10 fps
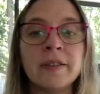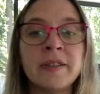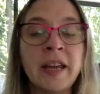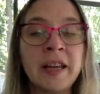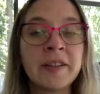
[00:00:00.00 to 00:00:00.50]

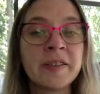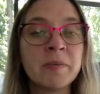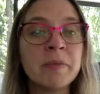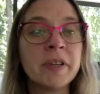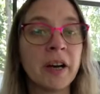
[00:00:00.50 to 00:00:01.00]
take
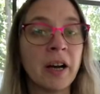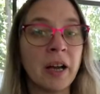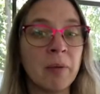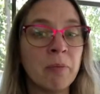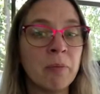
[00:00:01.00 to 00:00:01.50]
some
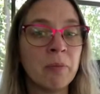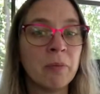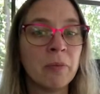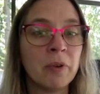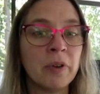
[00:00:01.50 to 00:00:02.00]
time
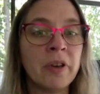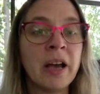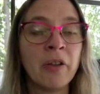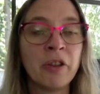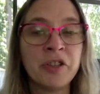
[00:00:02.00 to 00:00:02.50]

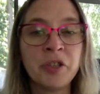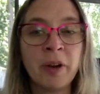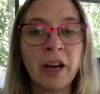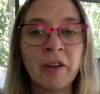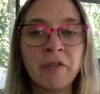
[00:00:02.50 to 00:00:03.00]
now that
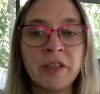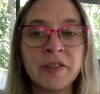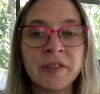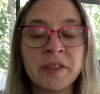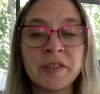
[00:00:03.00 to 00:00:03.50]
you have
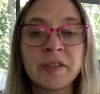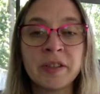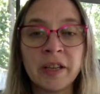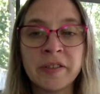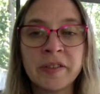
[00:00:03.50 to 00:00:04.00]
this
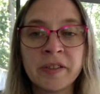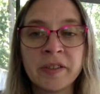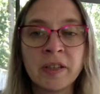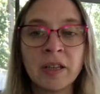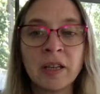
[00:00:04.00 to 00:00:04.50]

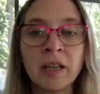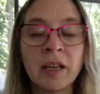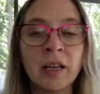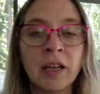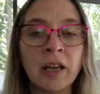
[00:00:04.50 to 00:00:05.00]
list,
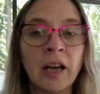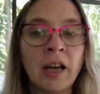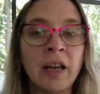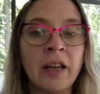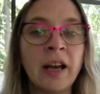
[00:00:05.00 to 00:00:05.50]

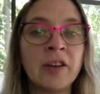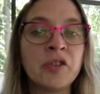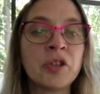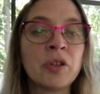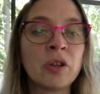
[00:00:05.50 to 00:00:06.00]
and
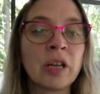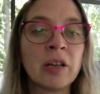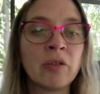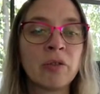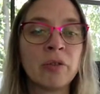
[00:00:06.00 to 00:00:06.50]
as you're
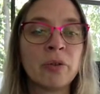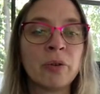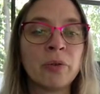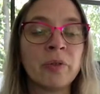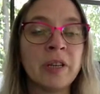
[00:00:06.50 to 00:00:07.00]
looking
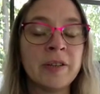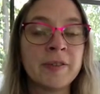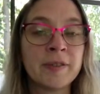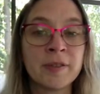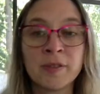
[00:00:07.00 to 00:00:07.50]
through
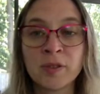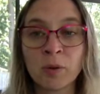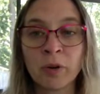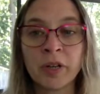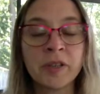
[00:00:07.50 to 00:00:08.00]
these
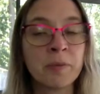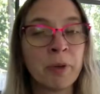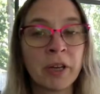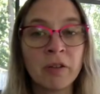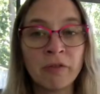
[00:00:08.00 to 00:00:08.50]
stories,
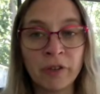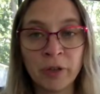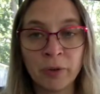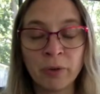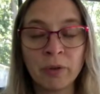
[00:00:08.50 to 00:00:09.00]
pick a
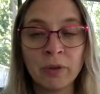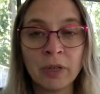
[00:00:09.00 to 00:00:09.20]
few